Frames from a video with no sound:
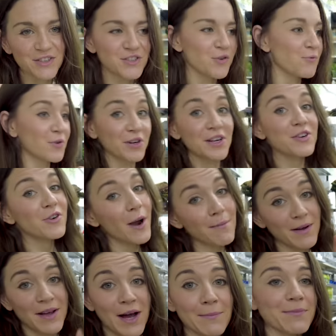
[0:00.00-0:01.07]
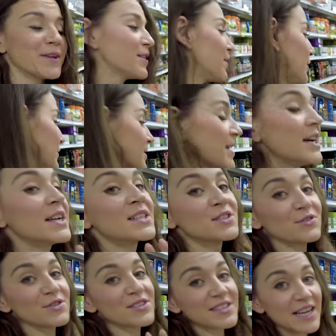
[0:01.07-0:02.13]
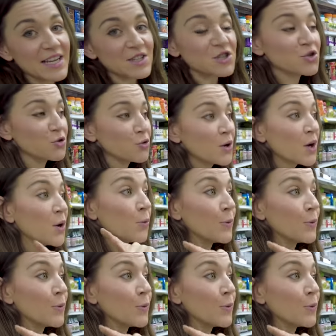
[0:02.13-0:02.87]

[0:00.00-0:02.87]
so we're gonna grab a couple of those, so stay tuned.